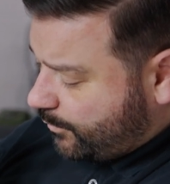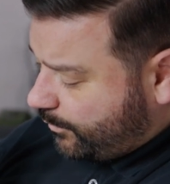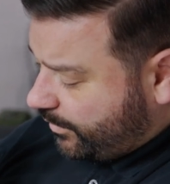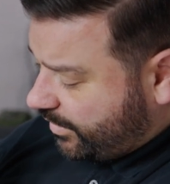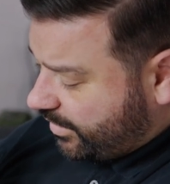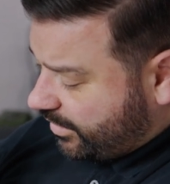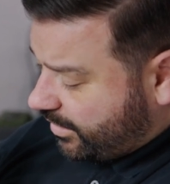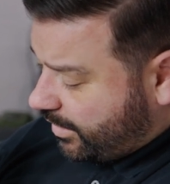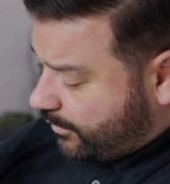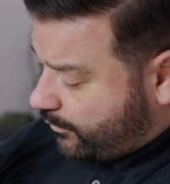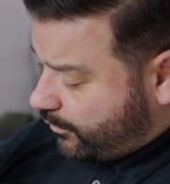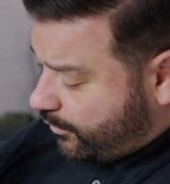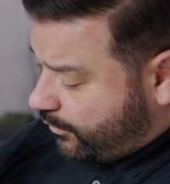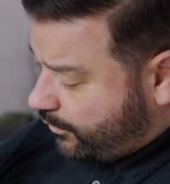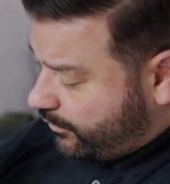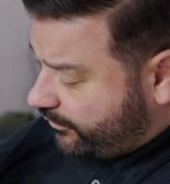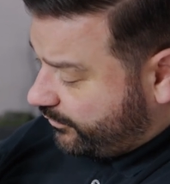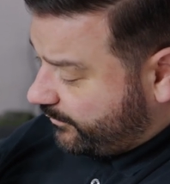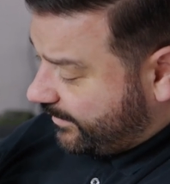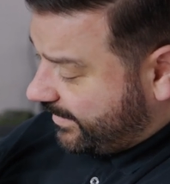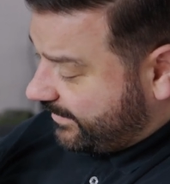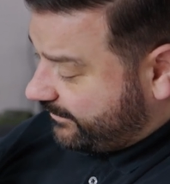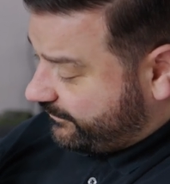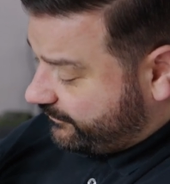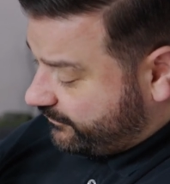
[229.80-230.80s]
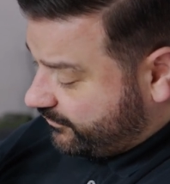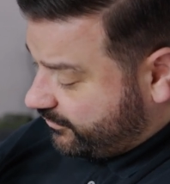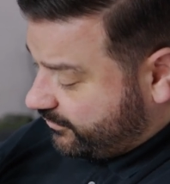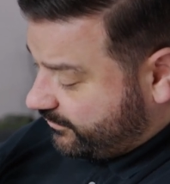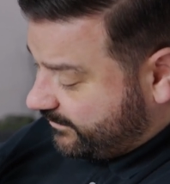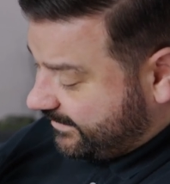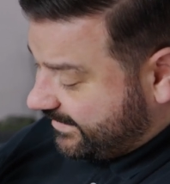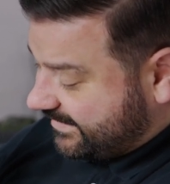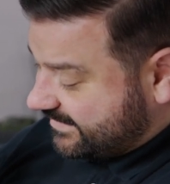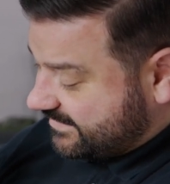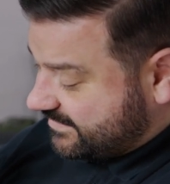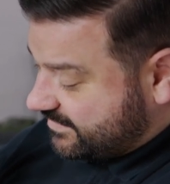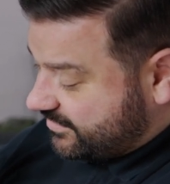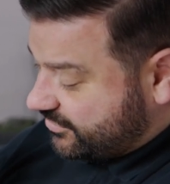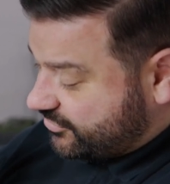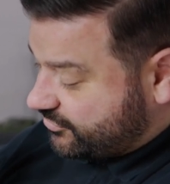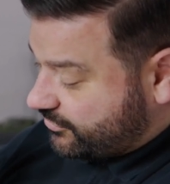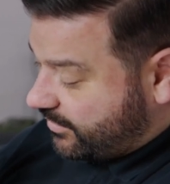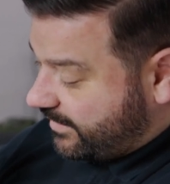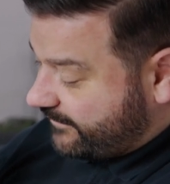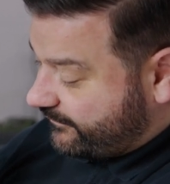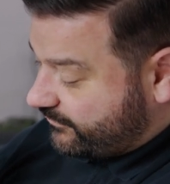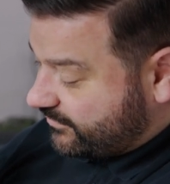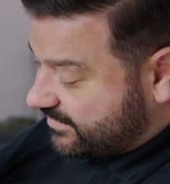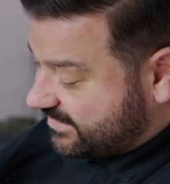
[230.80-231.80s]
We're going to go all the way through into the
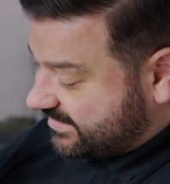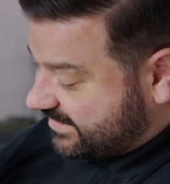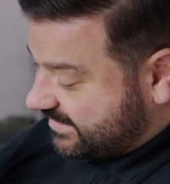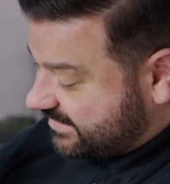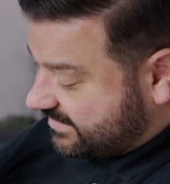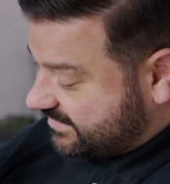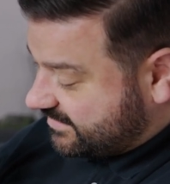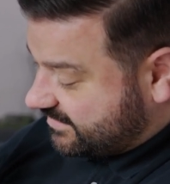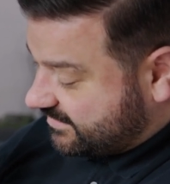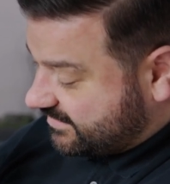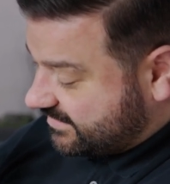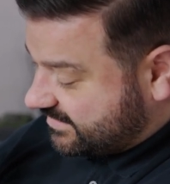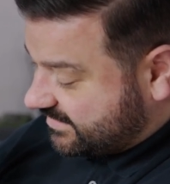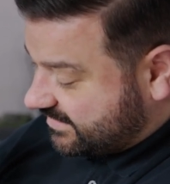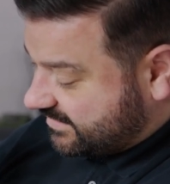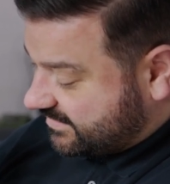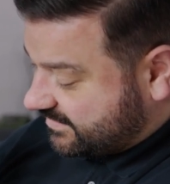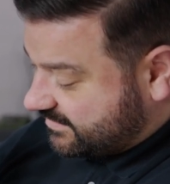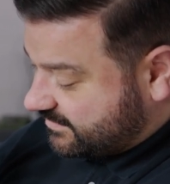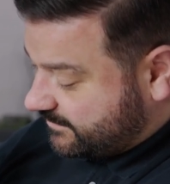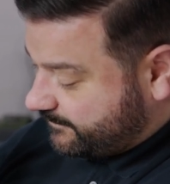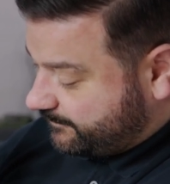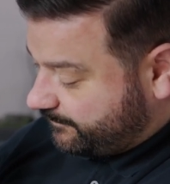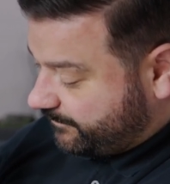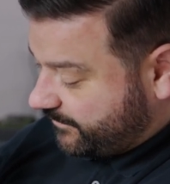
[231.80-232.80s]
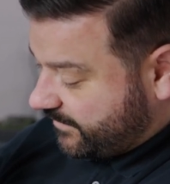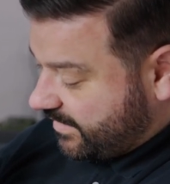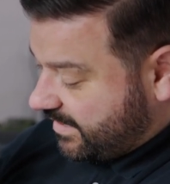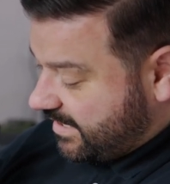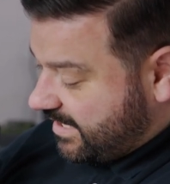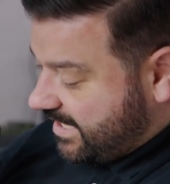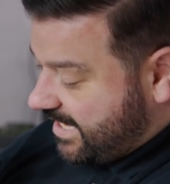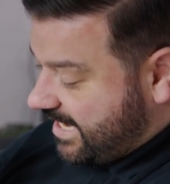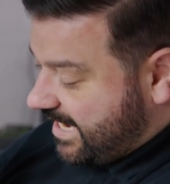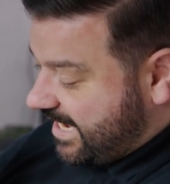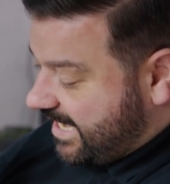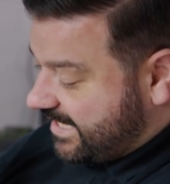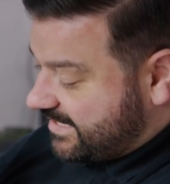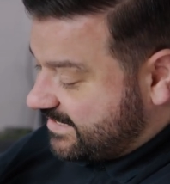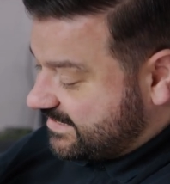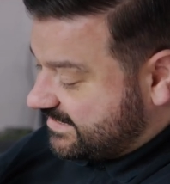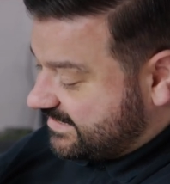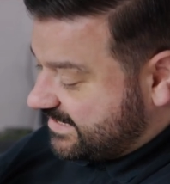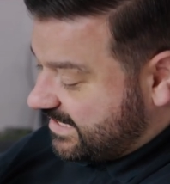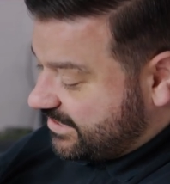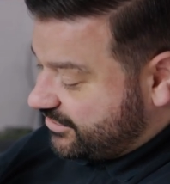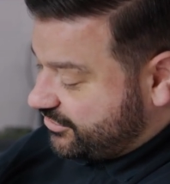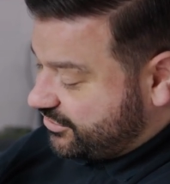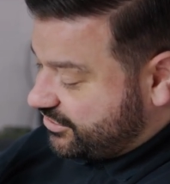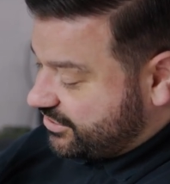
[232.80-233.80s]
driver assistance system, and
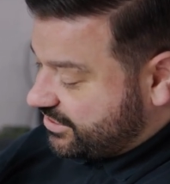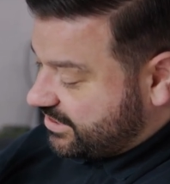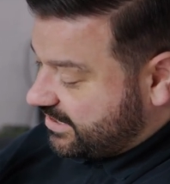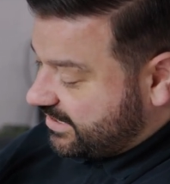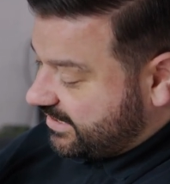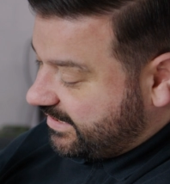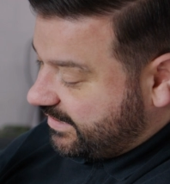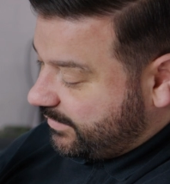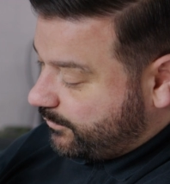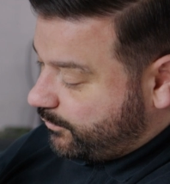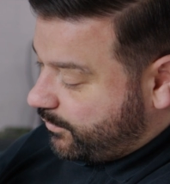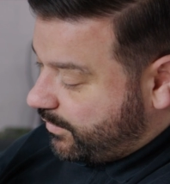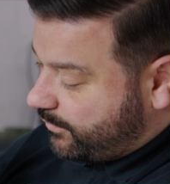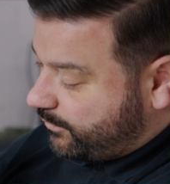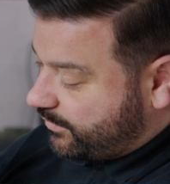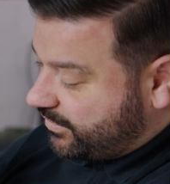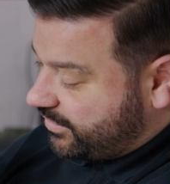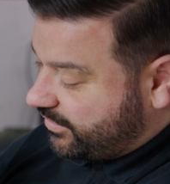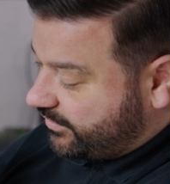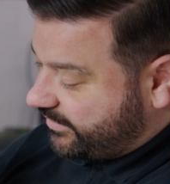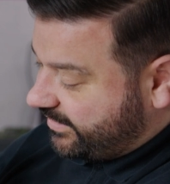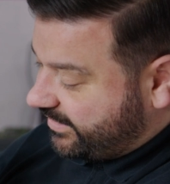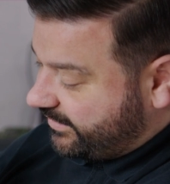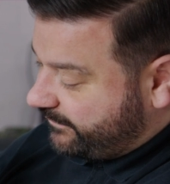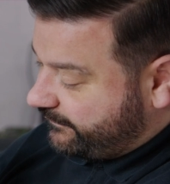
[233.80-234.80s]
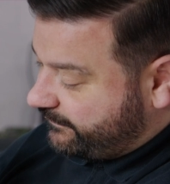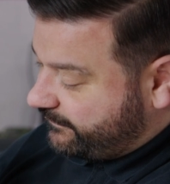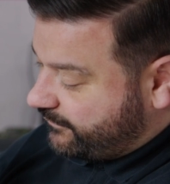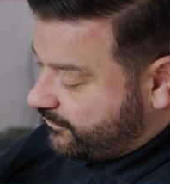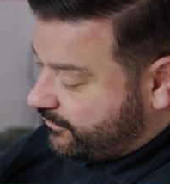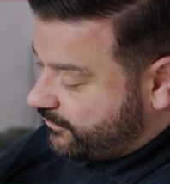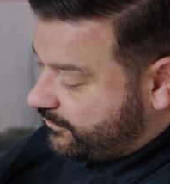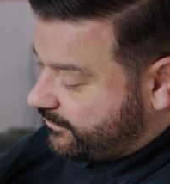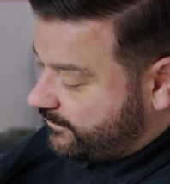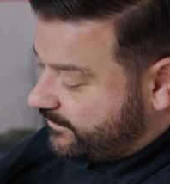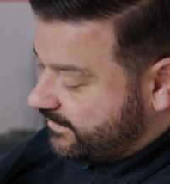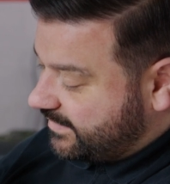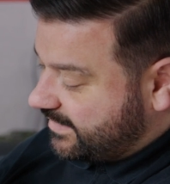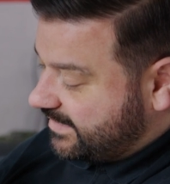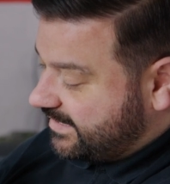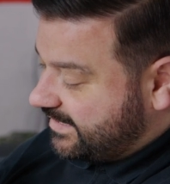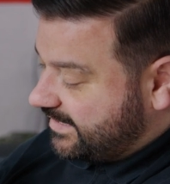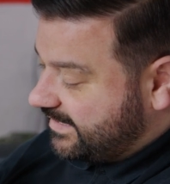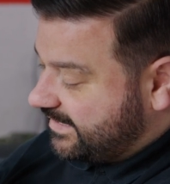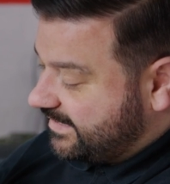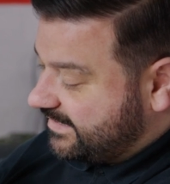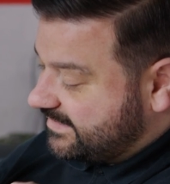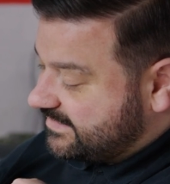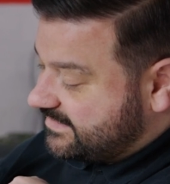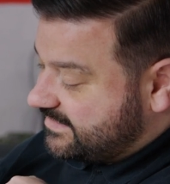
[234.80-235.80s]
essentially what we're looking for
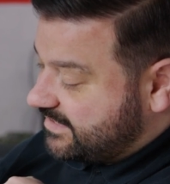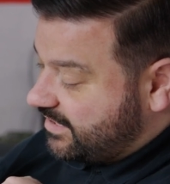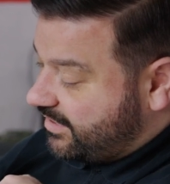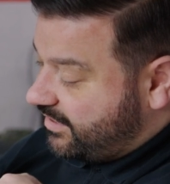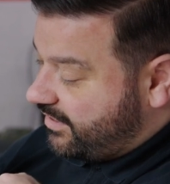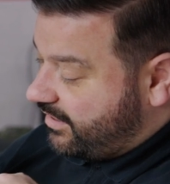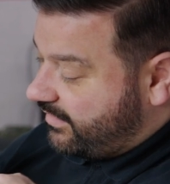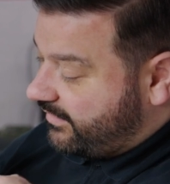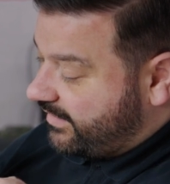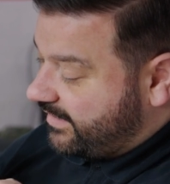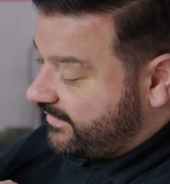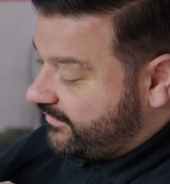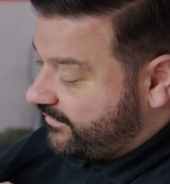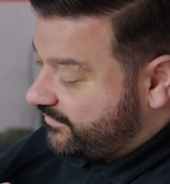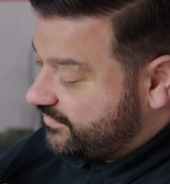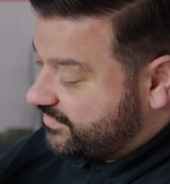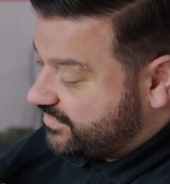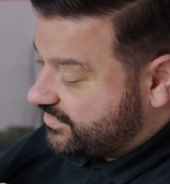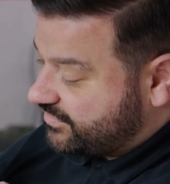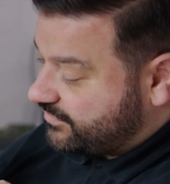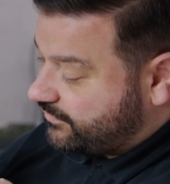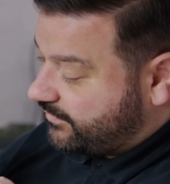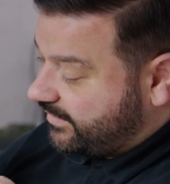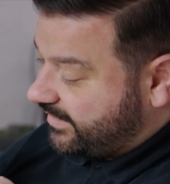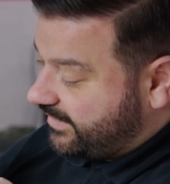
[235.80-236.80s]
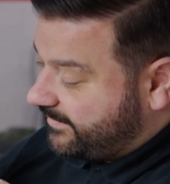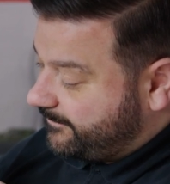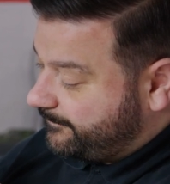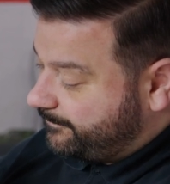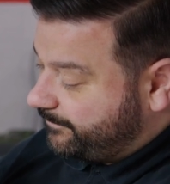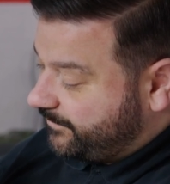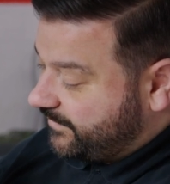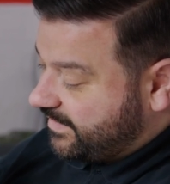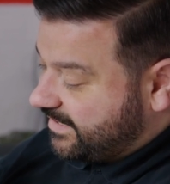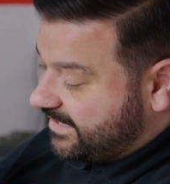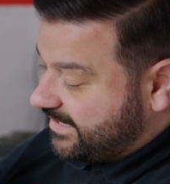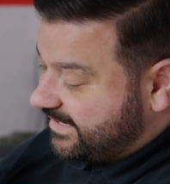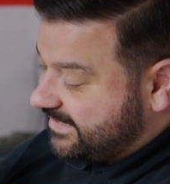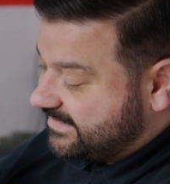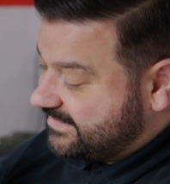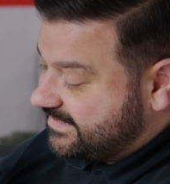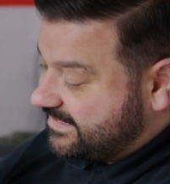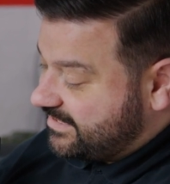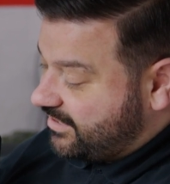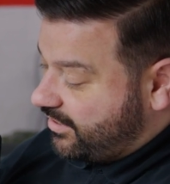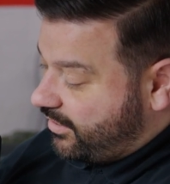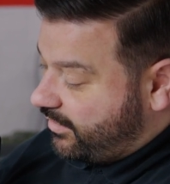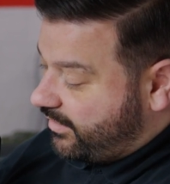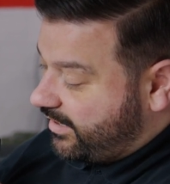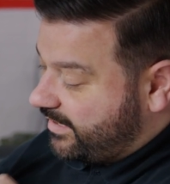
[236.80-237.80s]
is the line on the screen is
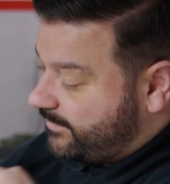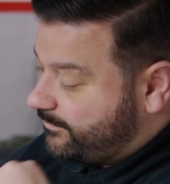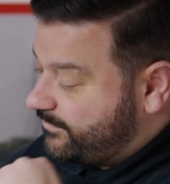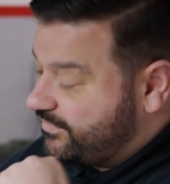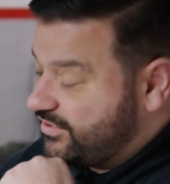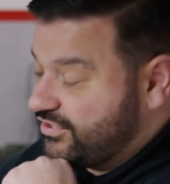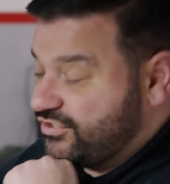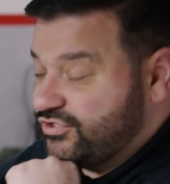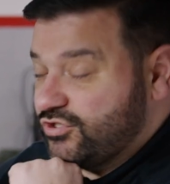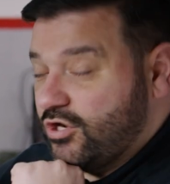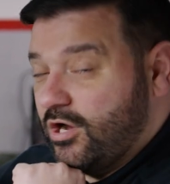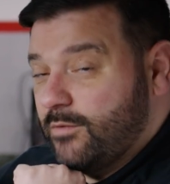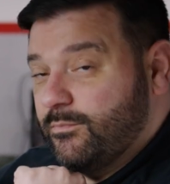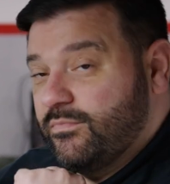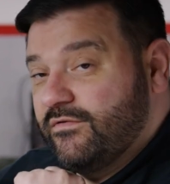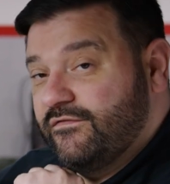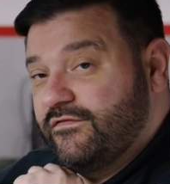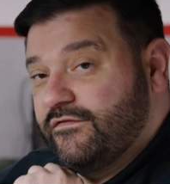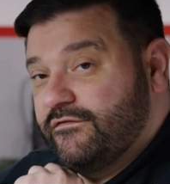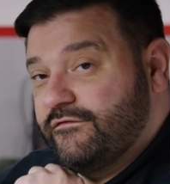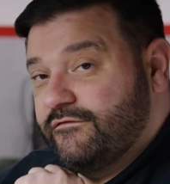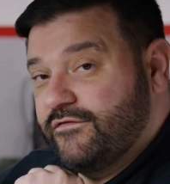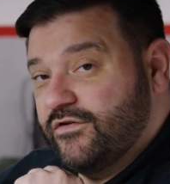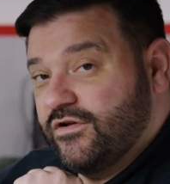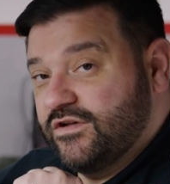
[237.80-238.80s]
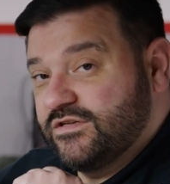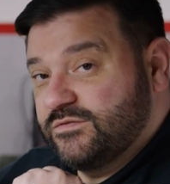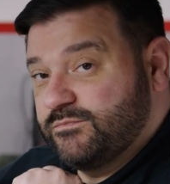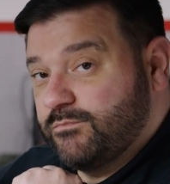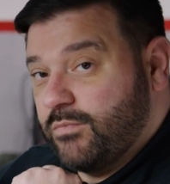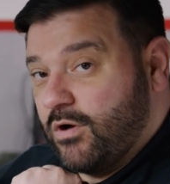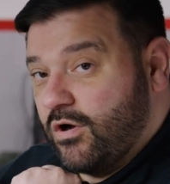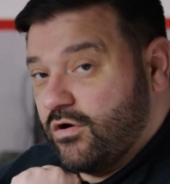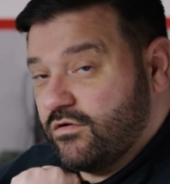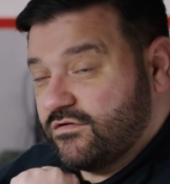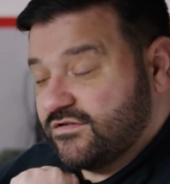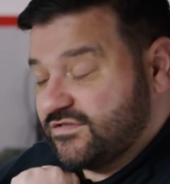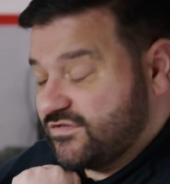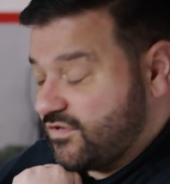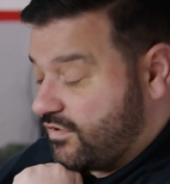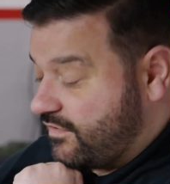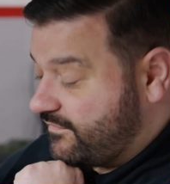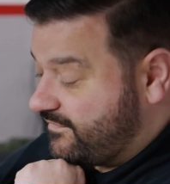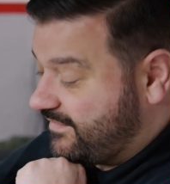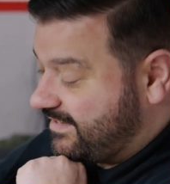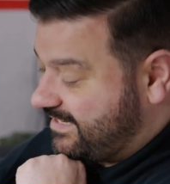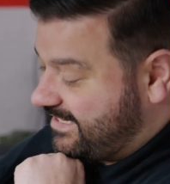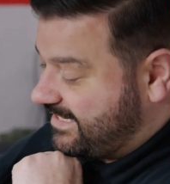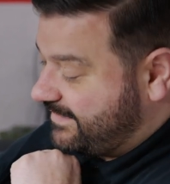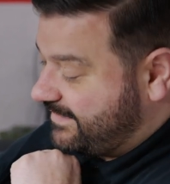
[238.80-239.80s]
in line with the top of the first box on the